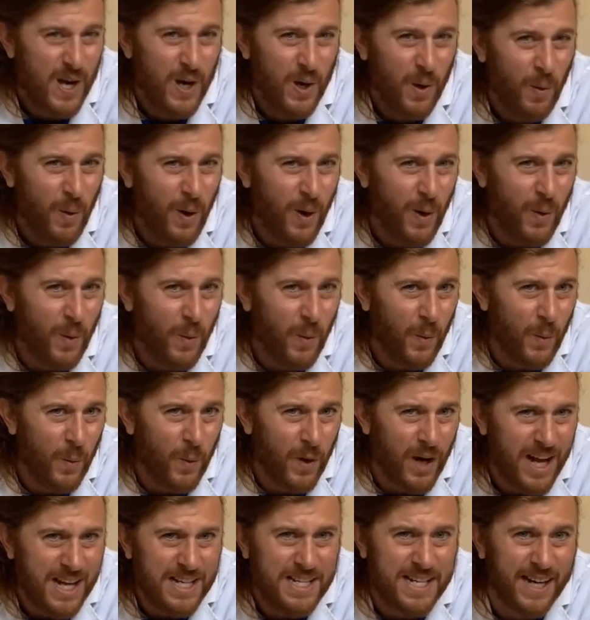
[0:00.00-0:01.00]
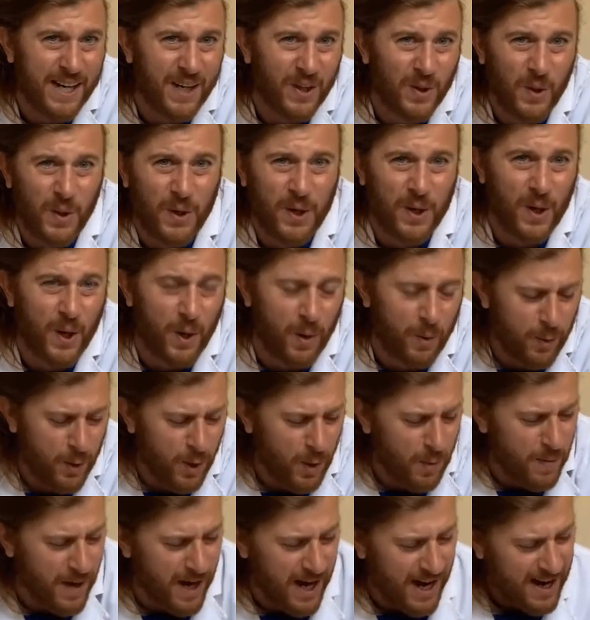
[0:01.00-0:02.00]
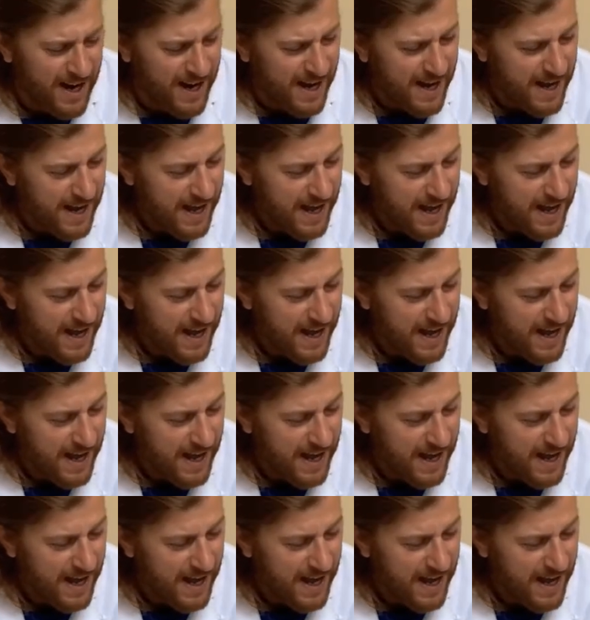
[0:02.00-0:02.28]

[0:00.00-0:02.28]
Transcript: Well, when I take a look at our robot,